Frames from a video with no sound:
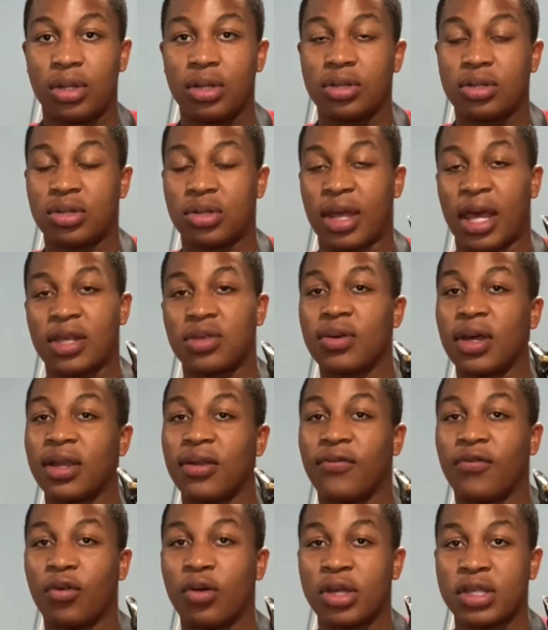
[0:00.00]
So that's why the
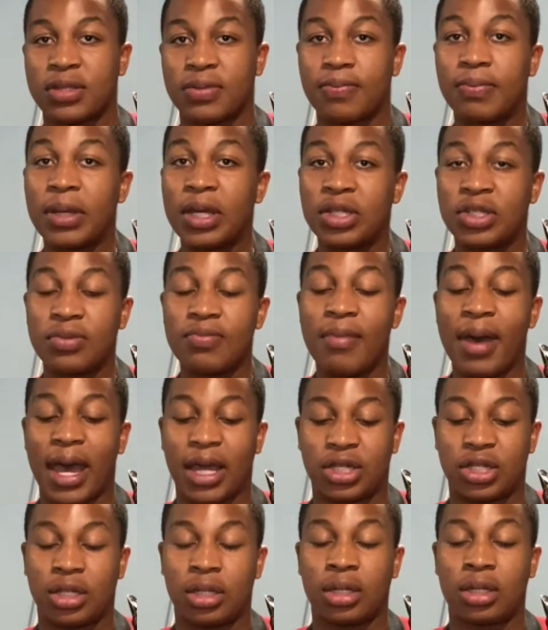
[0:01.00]
voice pitch
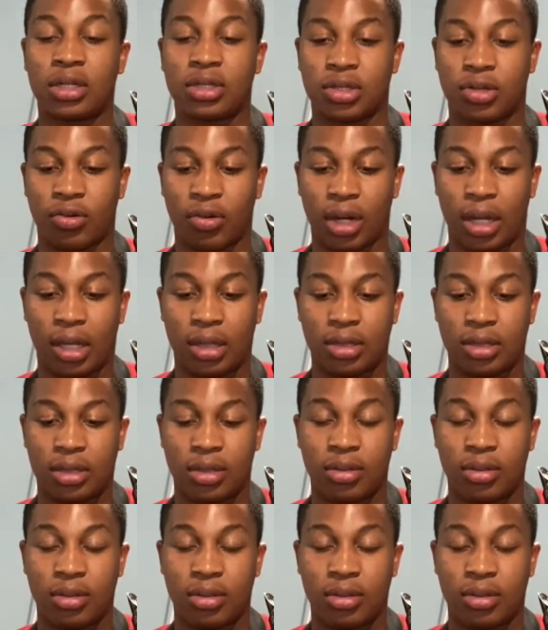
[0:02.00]
matching is great